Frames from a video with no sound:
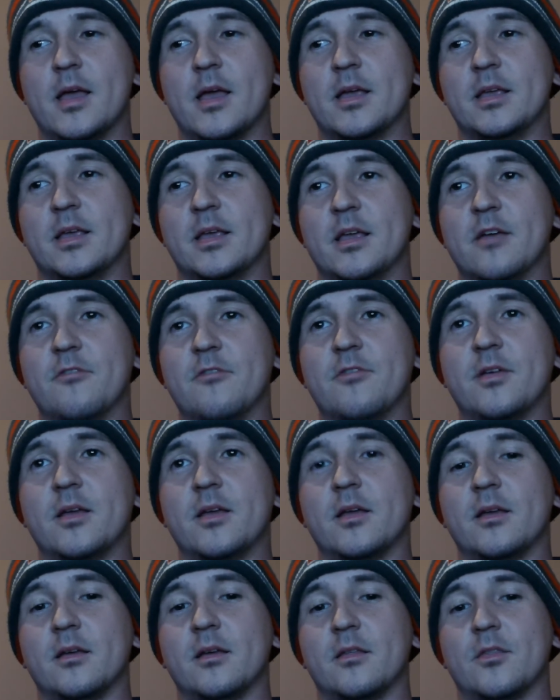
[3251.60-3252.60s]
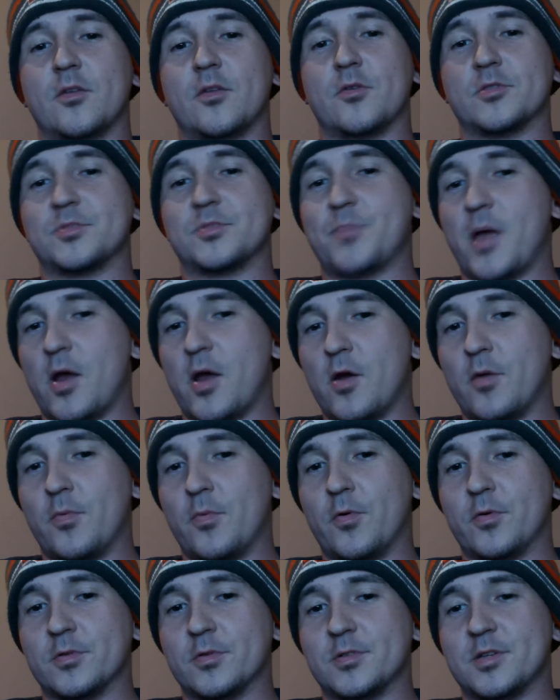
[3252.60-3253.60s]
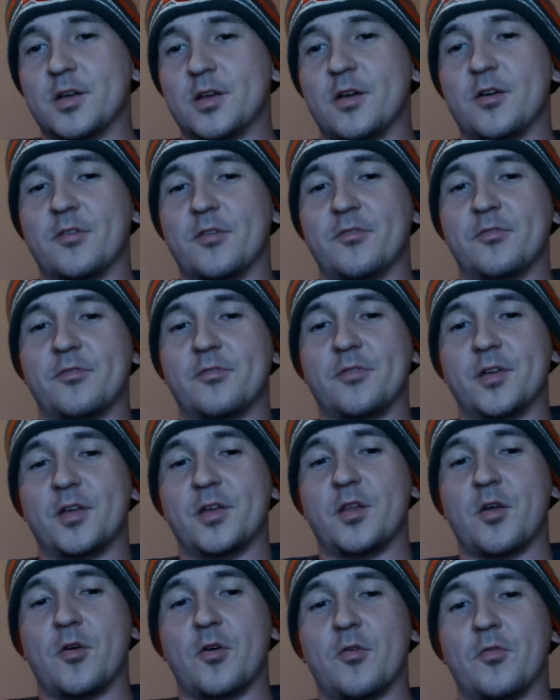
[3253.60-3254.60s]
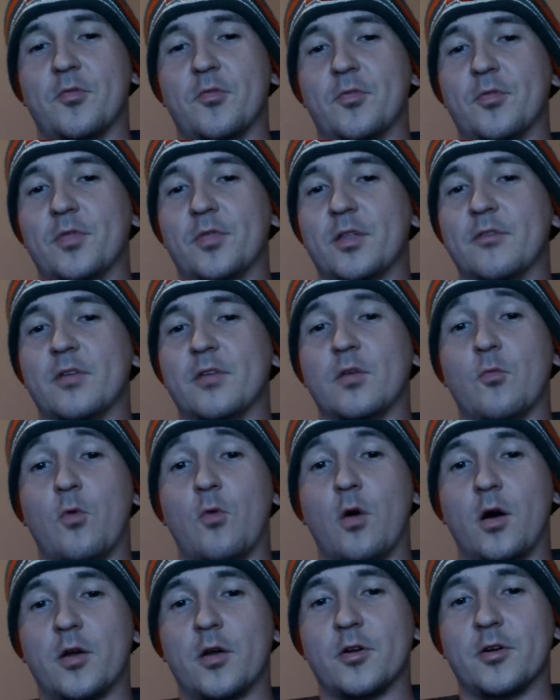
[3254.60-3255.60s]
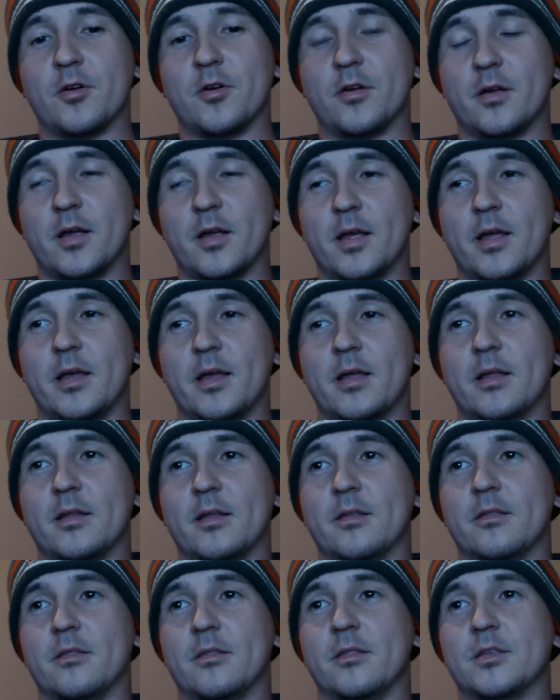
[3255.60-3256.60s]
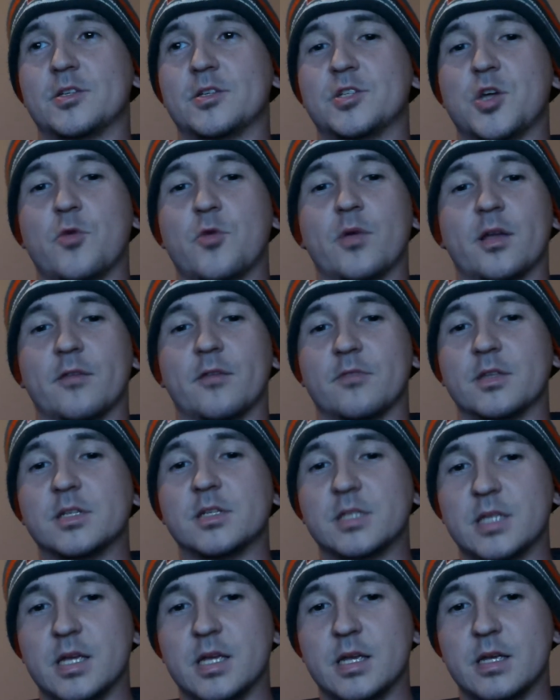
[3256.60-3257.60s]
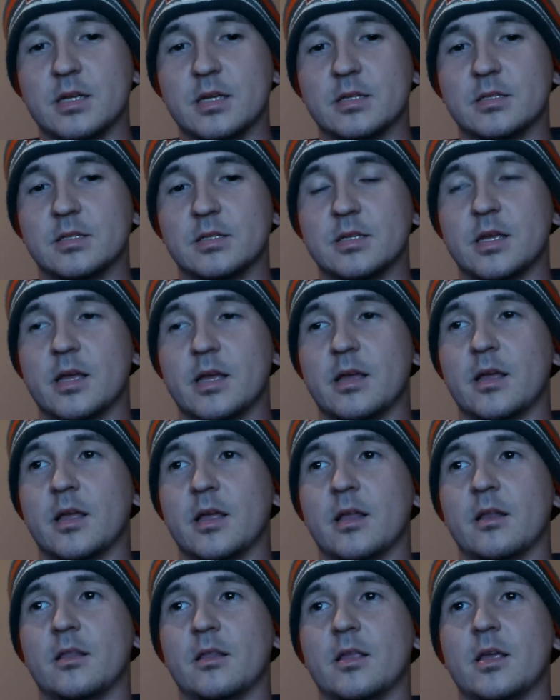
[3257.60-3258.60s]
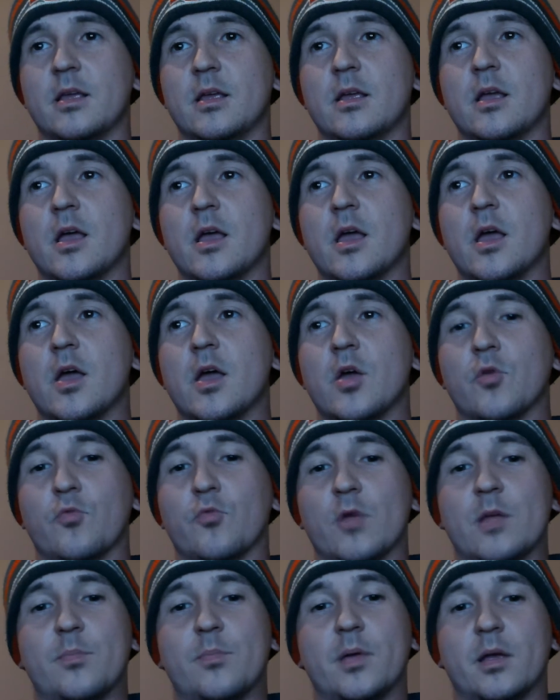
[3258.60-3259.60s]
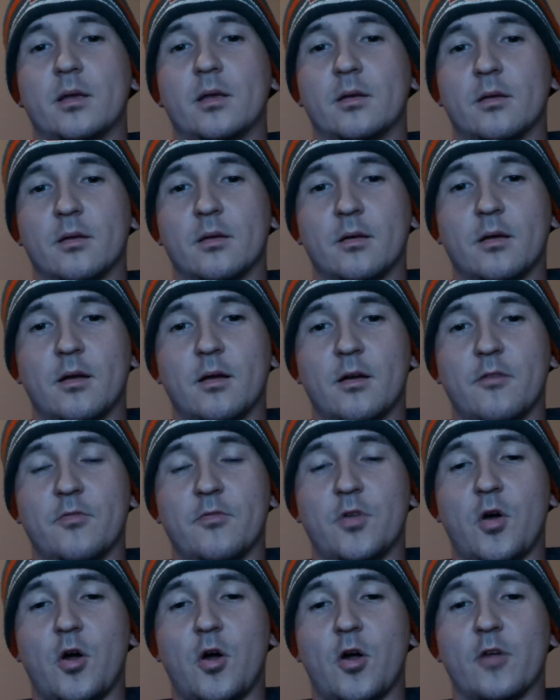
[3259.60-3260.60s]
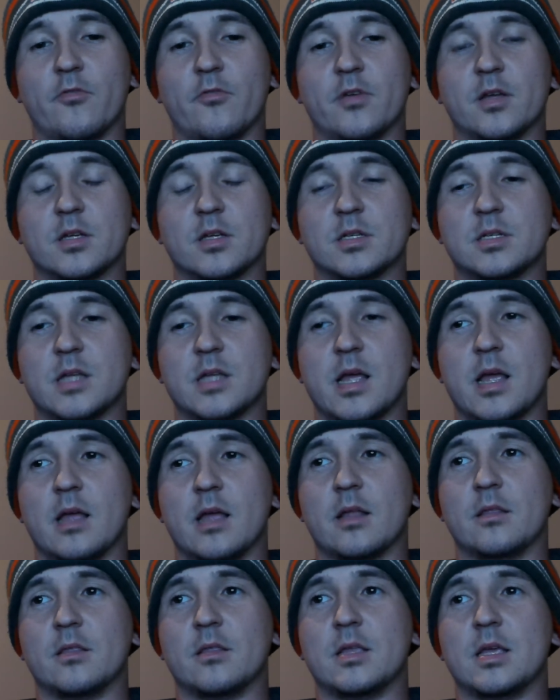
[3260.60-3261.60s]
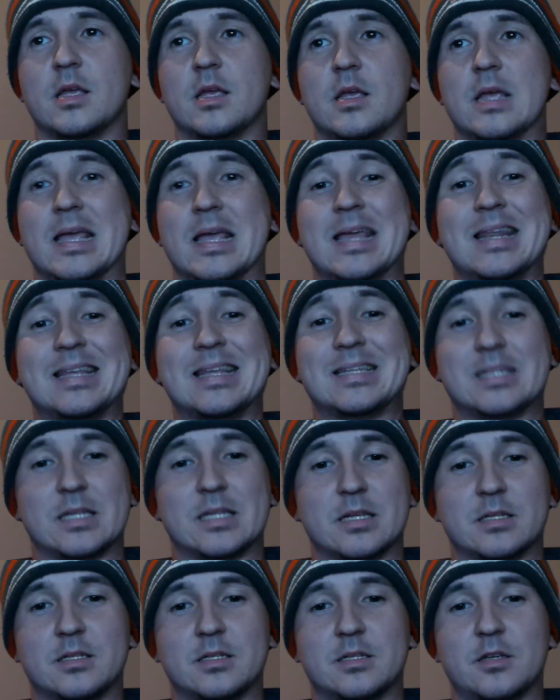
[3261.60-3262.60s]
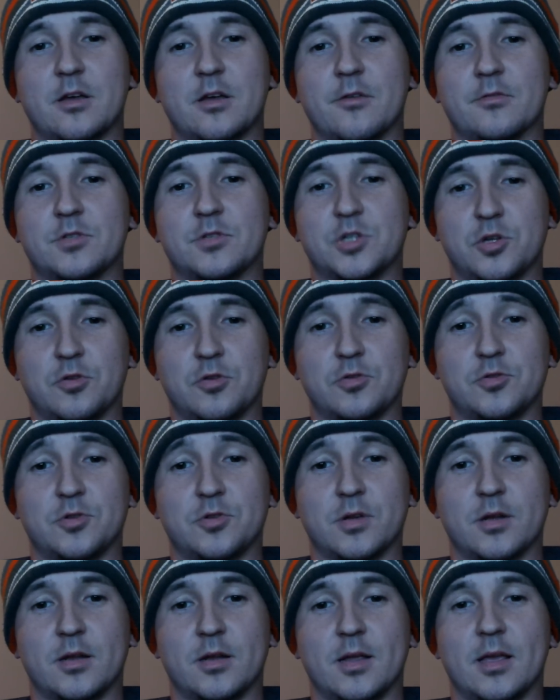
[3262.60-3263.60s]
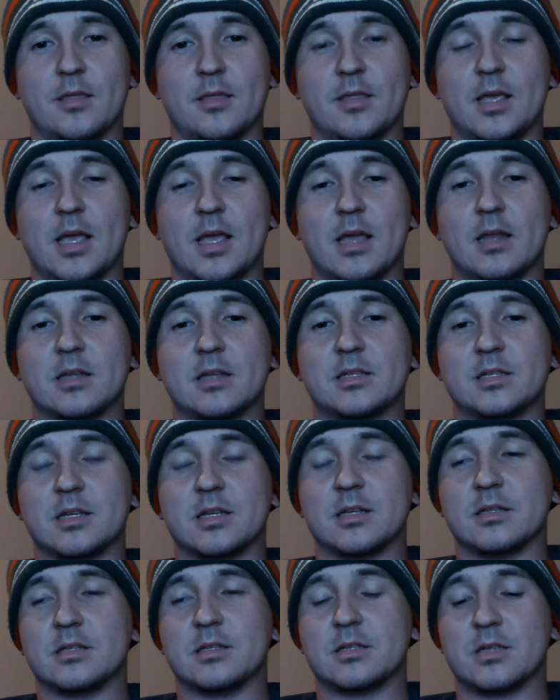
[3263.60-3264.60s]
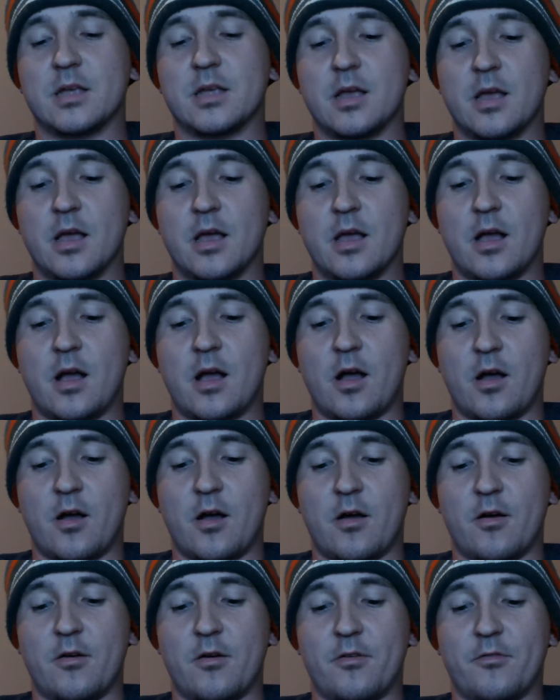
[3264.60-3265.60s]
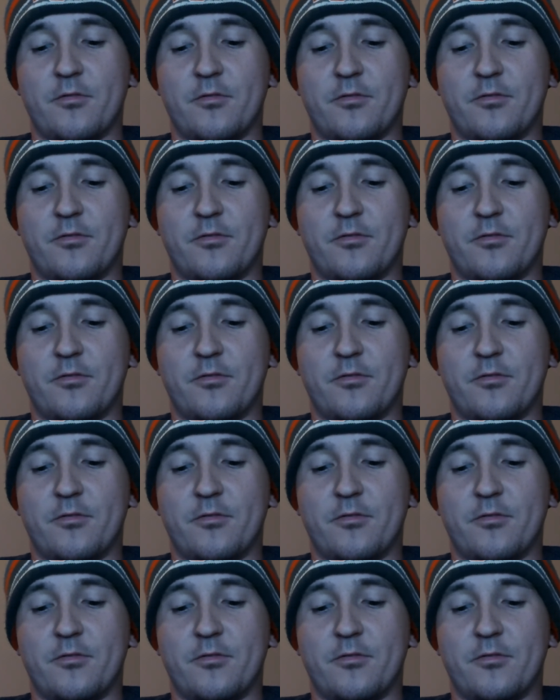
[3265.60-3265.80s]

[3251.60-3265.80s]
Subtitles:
giving those parables of, you know, living water and the sowing of the seeds and the reaping of the harvest and the innocence of children and the innocence of